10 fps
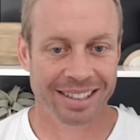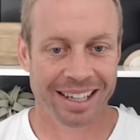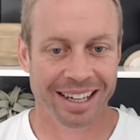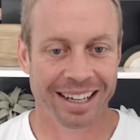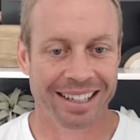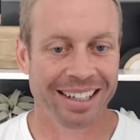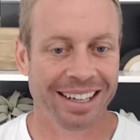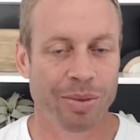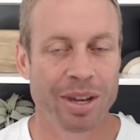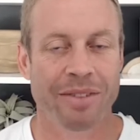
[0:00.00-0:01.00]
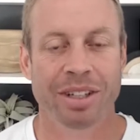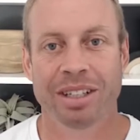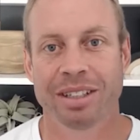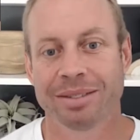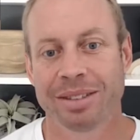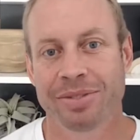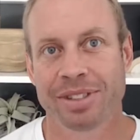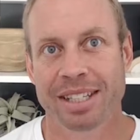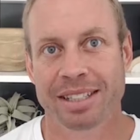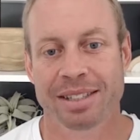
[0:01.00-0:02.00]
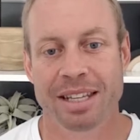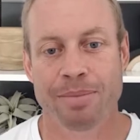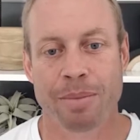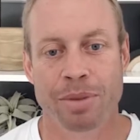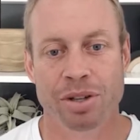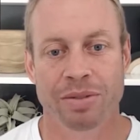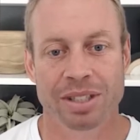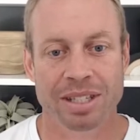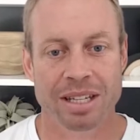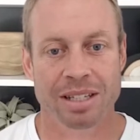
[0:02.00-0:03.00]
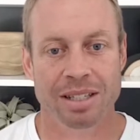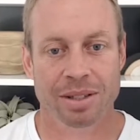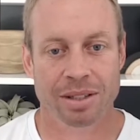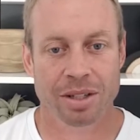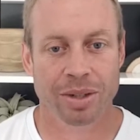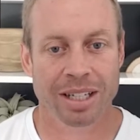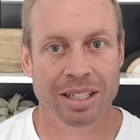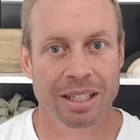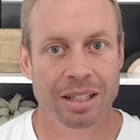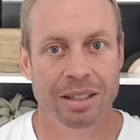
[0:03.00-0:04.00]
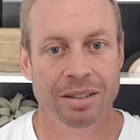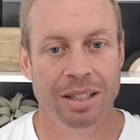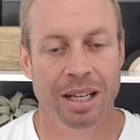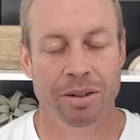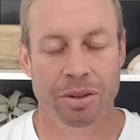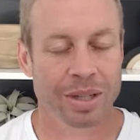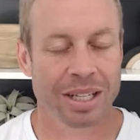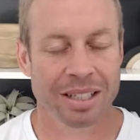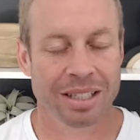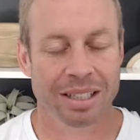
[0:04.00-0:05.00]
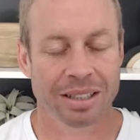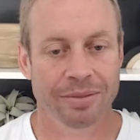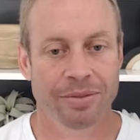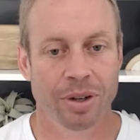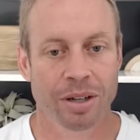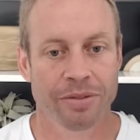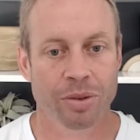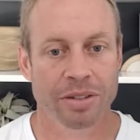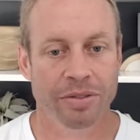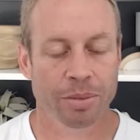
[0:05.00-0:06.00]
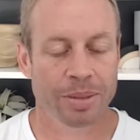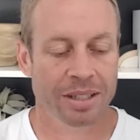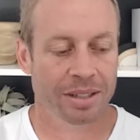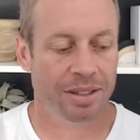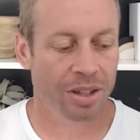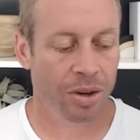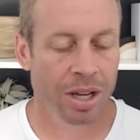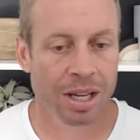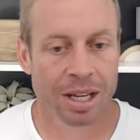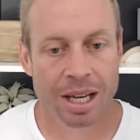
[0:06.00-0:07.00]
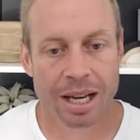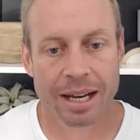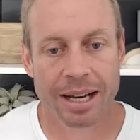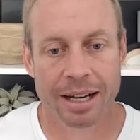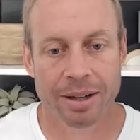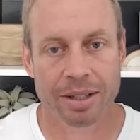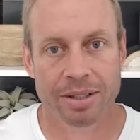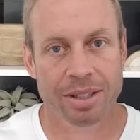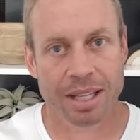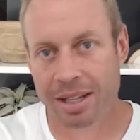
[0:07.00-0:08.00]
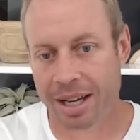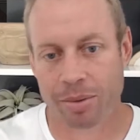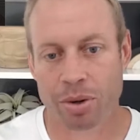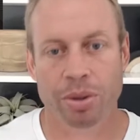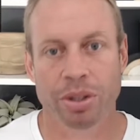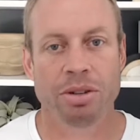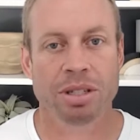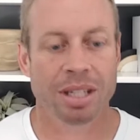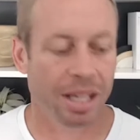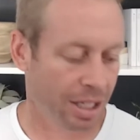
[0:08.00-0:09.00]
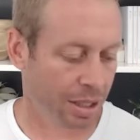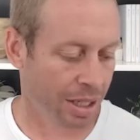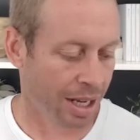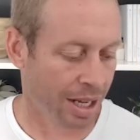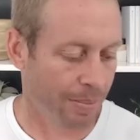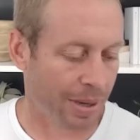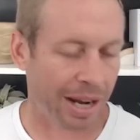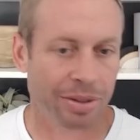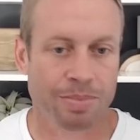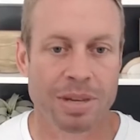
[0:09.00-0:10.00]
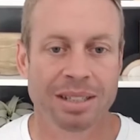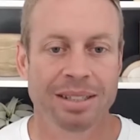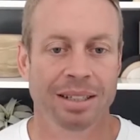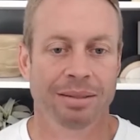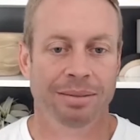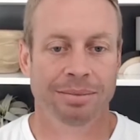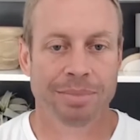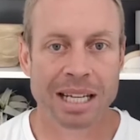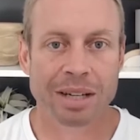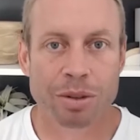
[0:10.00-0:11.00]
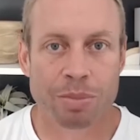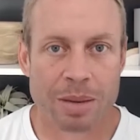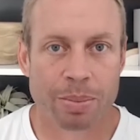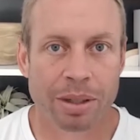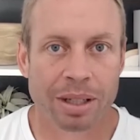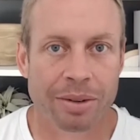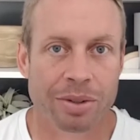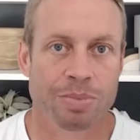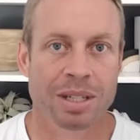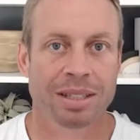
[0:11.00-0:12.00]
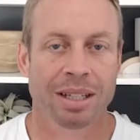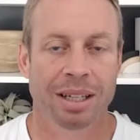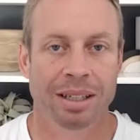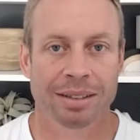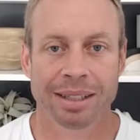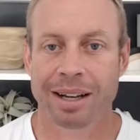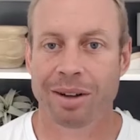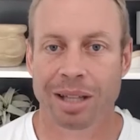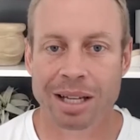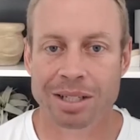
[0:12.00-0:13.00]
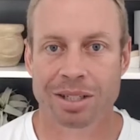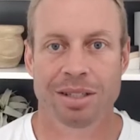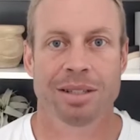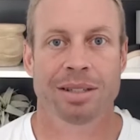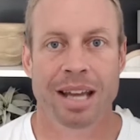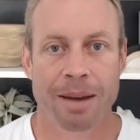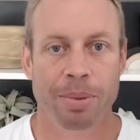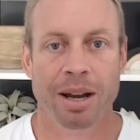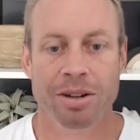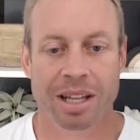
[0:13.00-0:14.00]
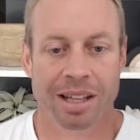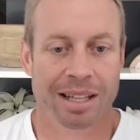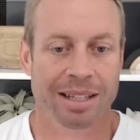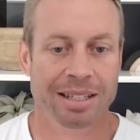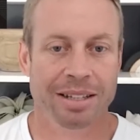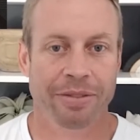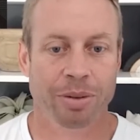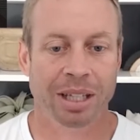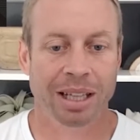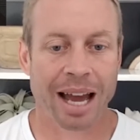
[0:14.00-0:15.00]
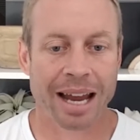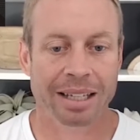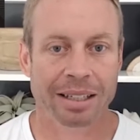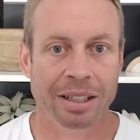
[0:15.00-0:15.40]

Yeah. And we have 6 team members overseas, 2 in India and 3 in India and 4 in the Philippines. And so, we're really used to this. But I was missing meeting with people. I was missing, lunches and happy hours. All that, this stuff I really like.